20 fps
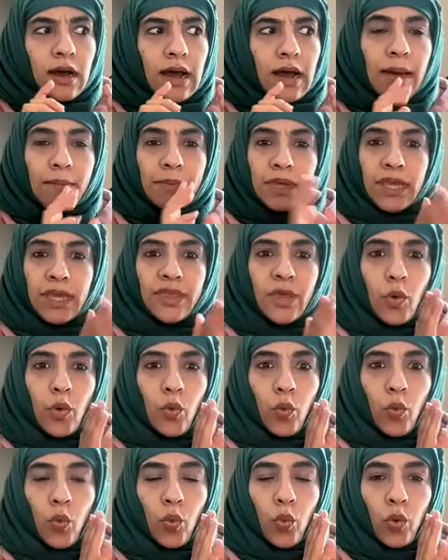I'm
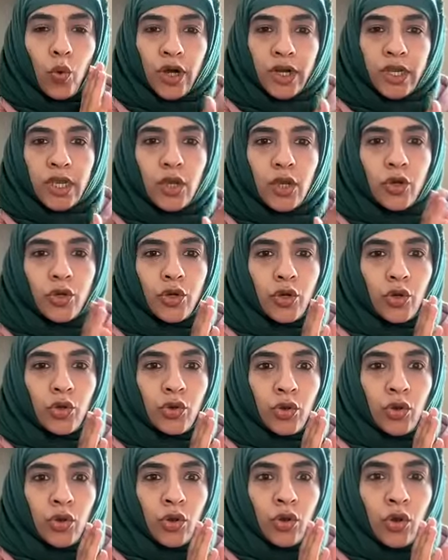either working on
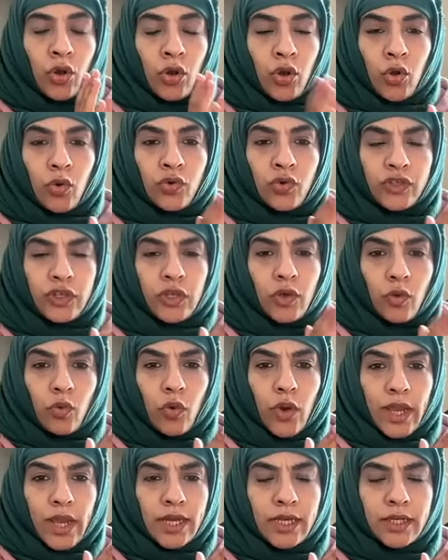losing
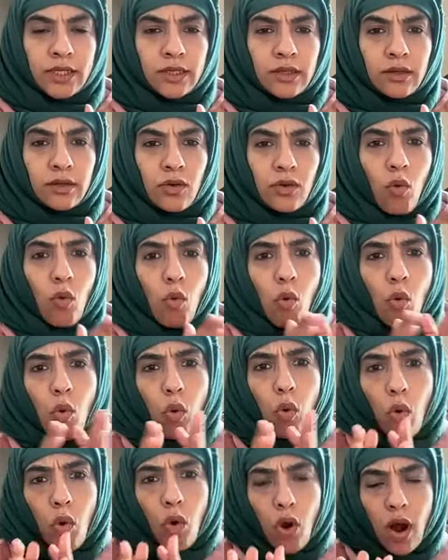weight
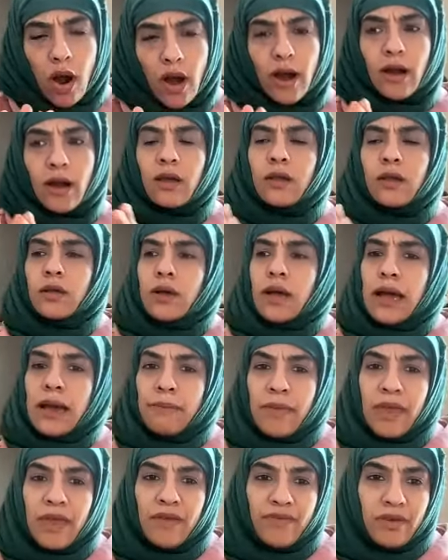or
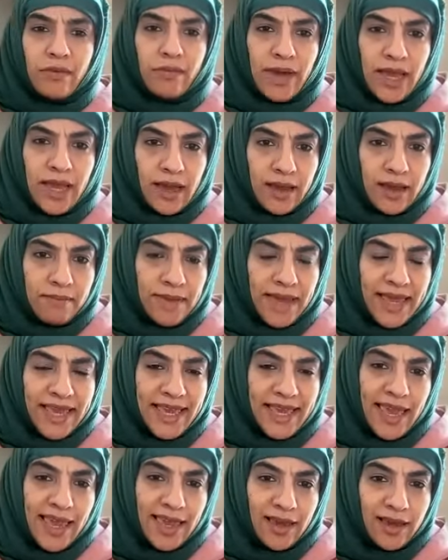I'm having my
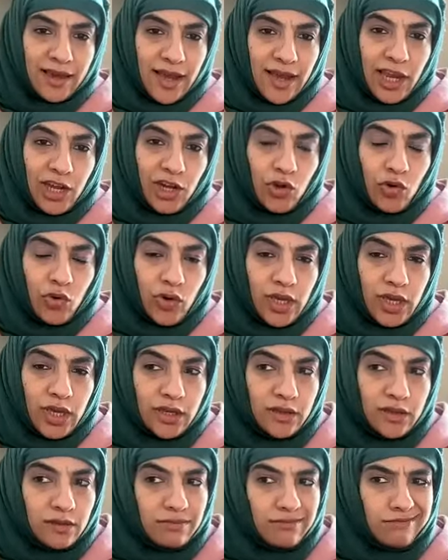cake and
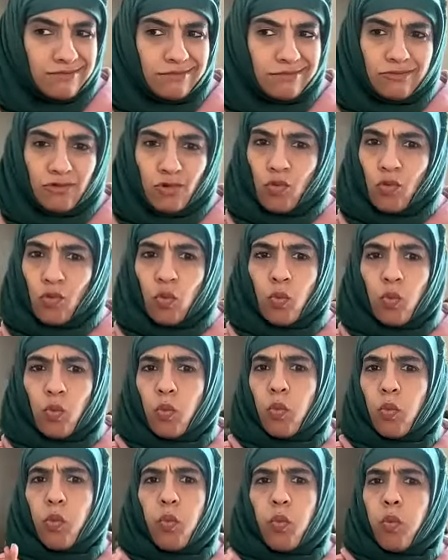cookies.
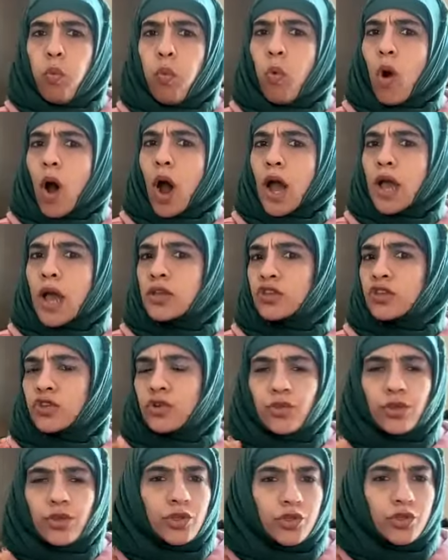Why
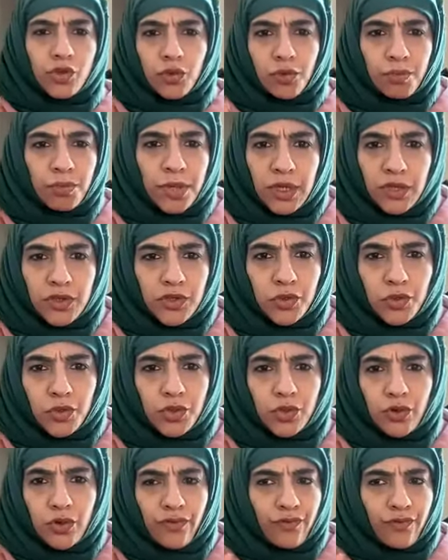should the two be
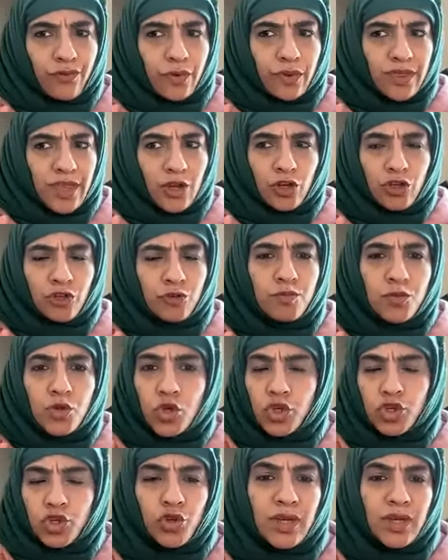sort of, they're not
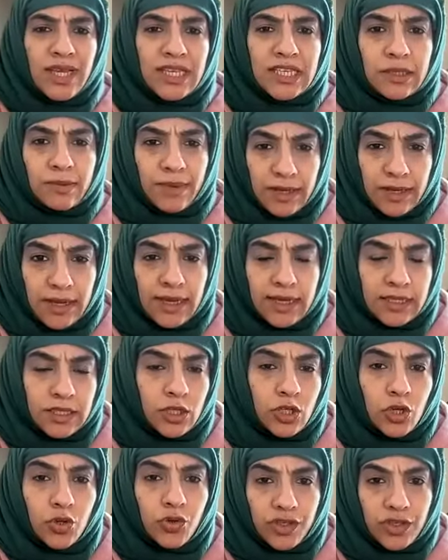mutually
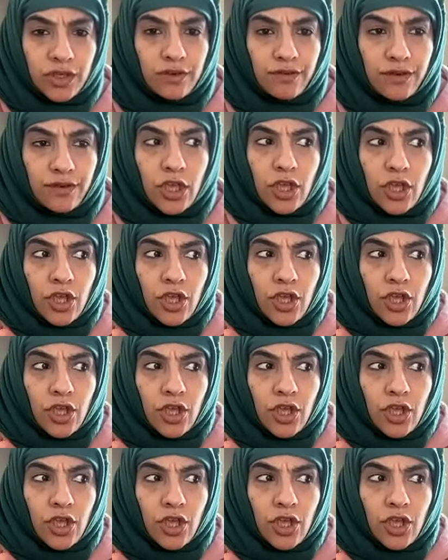exclusive.